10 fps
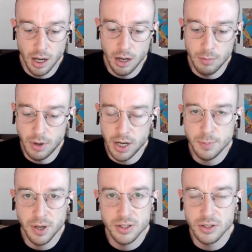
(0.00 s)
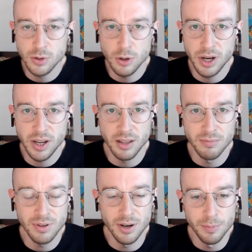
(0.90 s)
I suppose, to talk about, yeah,
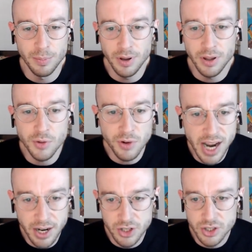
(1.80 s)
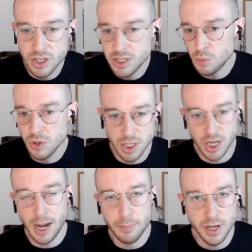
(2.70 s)
you know, the reaction to this, what's going
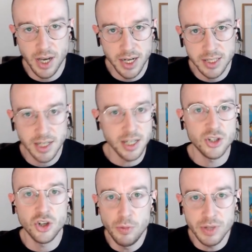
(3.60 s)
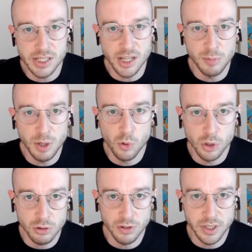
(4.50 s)
to happen next. I assume this is going to be
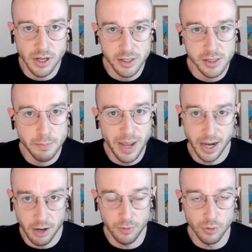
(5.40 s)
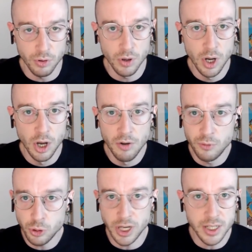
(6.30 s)
water off a duck's back for
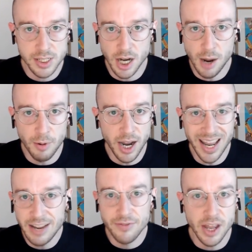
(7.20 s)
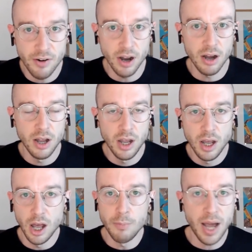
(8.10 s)
Keir Starmer. And if there are
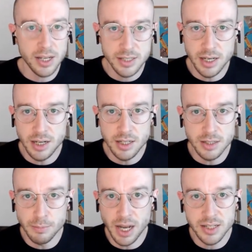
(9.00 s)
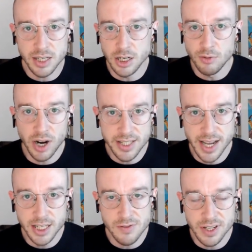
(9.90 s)
Palestinians and Palestinian rights
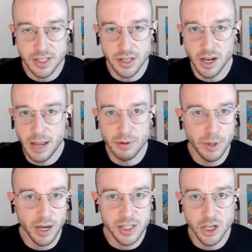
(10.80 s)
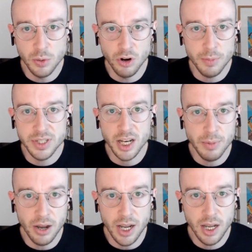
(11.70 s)
activists in the Labour Party who are upset
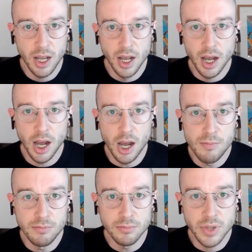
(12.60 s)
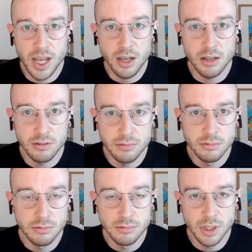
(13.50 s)
about it, they can, you
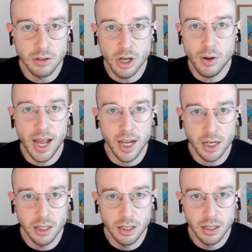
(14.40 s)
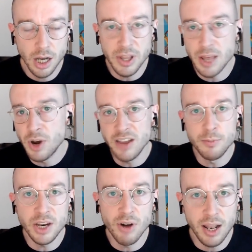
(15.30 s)
know, go hang. I mean, they might even
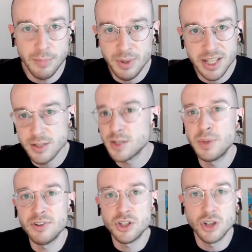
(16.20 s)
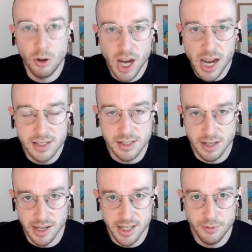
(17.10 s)
be, maybe this is a bit of a trolling
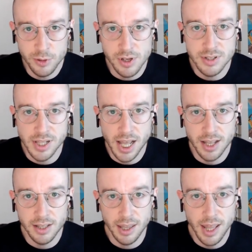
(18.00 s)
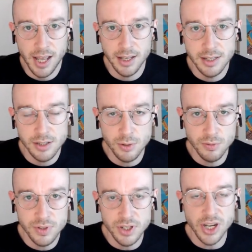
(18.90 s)
exercise. I've also seen that sort
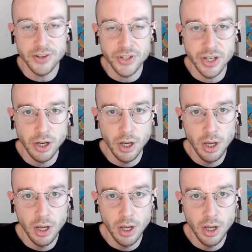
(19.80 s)
of suggested.